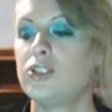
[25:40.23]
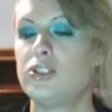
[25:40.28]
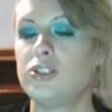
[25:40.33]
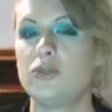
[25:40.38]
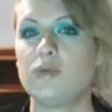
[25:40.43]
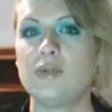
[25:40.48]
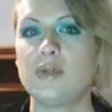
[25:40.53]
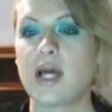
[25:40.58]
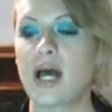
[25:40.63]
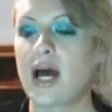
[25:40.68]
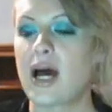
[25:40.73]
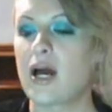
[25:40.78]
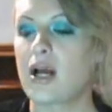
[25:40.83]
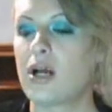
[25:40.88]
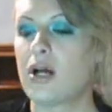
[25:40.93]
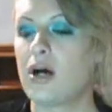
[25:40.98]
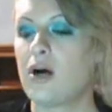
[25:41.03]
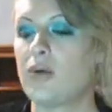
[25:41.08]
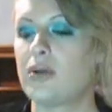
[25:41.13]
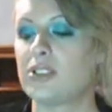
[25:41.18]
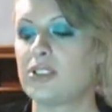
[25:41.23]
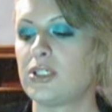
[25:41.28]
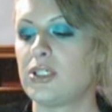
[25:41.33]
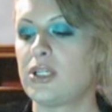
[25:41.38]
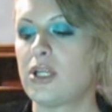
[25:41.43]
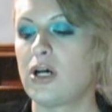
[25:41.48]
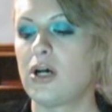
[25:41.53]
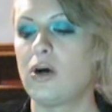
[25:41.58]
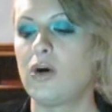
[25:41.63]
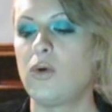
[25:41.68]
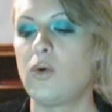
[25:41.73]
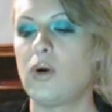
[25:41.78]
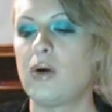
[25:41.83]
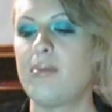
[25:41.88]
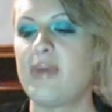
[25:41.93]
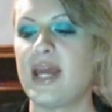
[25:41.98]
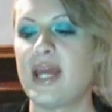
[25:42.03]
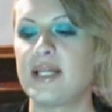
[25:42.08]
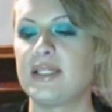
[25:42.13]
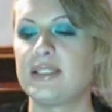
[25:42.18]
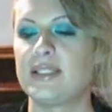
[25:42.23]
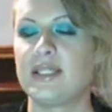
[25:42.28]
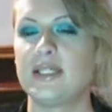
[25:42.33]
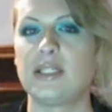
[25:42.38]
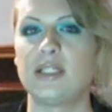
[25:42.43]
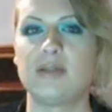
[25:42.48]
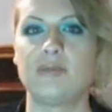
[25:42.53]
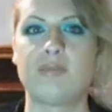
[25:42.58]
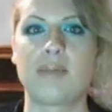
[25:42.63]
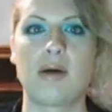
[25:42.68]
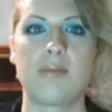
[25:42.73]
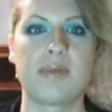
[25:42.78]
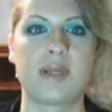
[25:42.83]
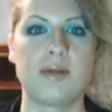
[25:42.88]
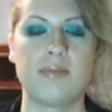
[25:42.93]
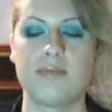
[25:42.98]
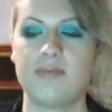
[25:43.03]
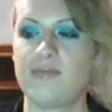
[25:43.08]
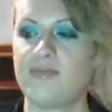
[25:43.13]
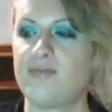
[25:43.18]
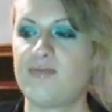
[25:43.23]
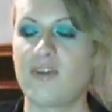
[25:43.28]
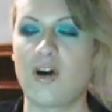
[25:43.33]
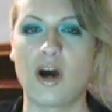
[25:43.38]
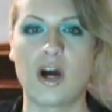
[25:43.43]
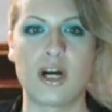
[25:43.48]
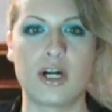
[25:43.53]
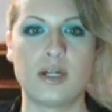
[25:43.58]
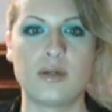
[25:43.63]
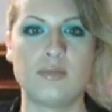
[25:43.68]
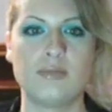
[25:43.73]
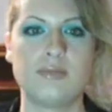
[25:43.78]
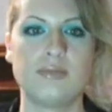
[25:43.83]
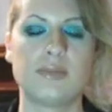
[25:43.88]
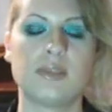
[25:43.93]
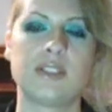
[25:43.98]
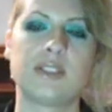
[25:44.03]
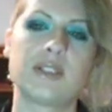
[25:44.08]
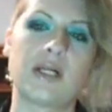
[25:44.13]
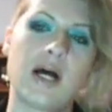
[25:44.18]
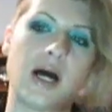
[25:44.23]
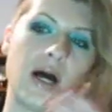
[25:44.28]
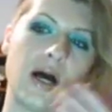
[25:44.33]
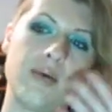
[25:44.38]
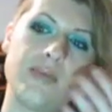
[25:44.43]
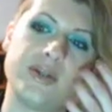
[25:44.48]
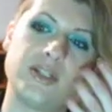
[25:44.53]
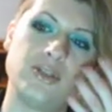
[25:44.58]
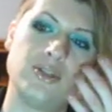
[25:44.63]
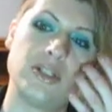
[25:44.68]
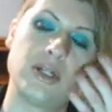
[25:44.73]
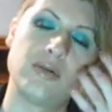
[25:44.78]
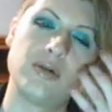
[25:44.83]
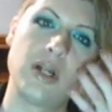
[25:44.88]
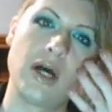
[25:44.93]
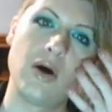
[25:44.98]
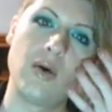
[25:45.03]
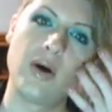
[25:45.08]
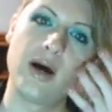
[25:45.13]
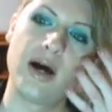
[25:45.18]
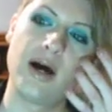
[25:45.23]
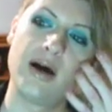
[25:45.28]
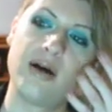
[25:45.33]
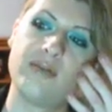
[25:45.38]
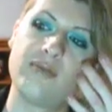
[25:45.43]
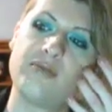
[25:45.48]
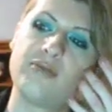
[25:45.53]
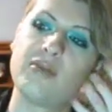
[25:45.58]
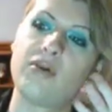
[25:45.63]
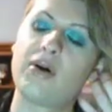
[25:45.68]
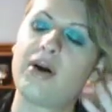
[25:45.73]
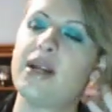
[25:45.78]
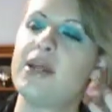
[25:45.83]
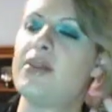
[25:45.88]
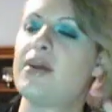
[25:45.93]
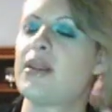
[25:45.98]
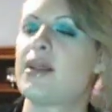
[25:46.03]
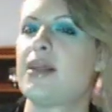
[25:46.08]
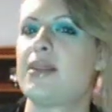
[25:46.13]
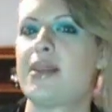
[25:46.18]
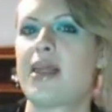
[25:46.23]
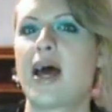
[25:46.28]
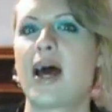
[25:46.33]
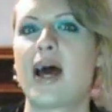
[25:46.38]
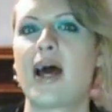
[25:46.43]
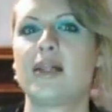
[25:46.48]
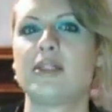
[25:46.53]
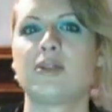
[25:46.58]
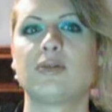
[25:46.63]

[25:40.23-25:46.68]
do not go into no abandoned pumpkin farms um, that you don't know of or anything like that.